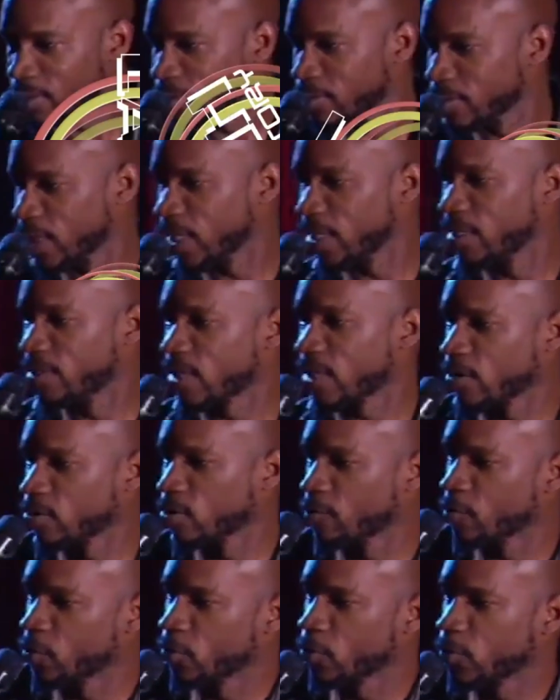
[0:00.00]
Ladies, I don't know
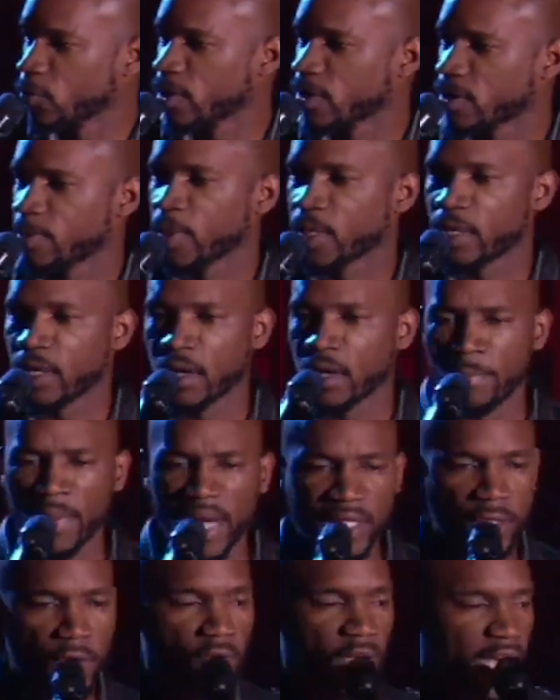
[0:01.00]
if you knew this, but men
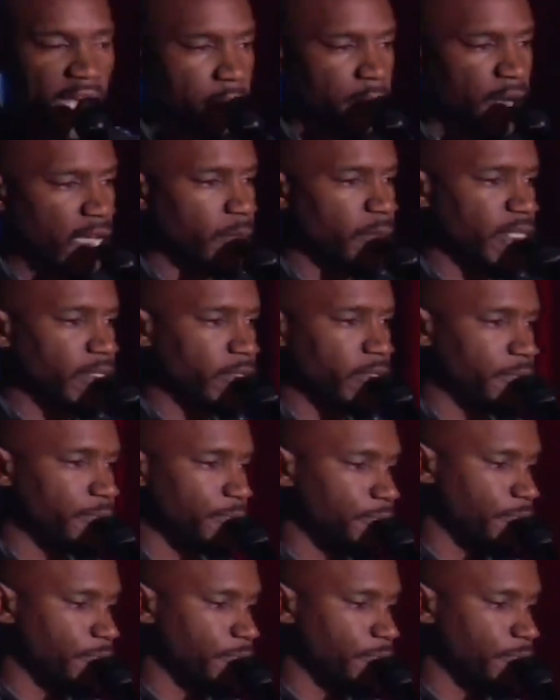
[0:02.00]
don't like babies.